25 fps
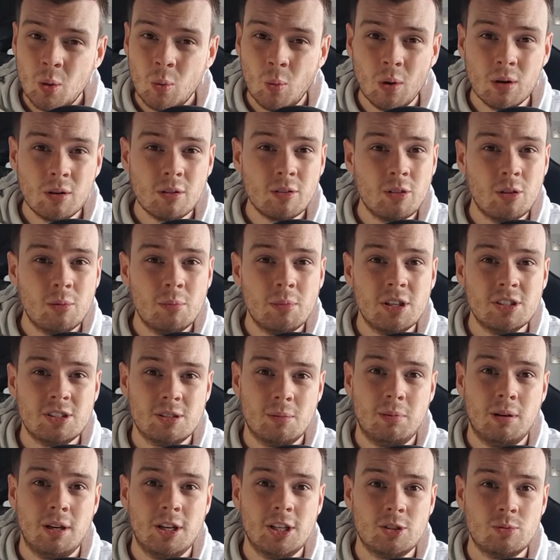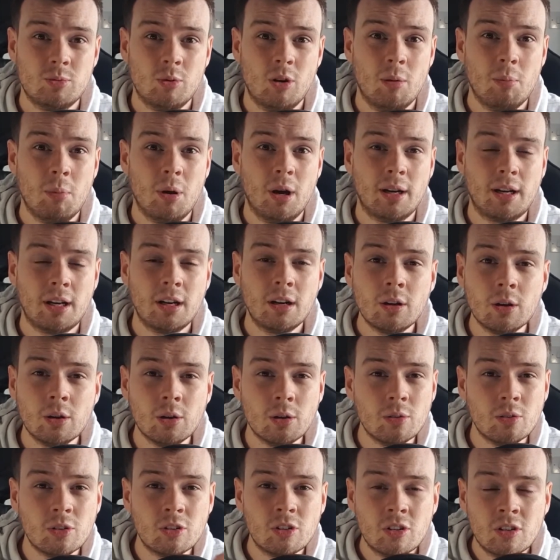one of them is a place where I buy
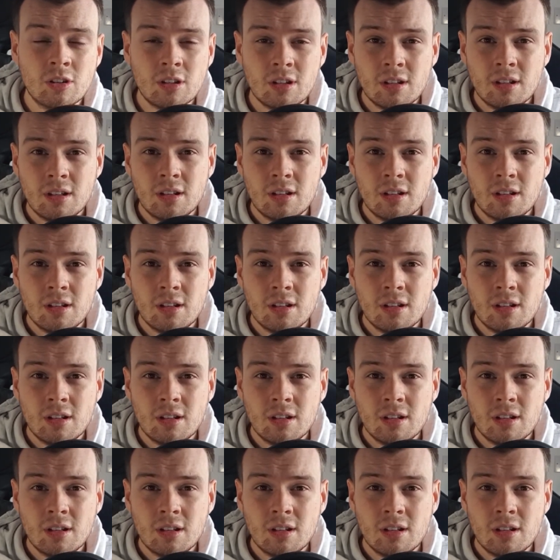clothes,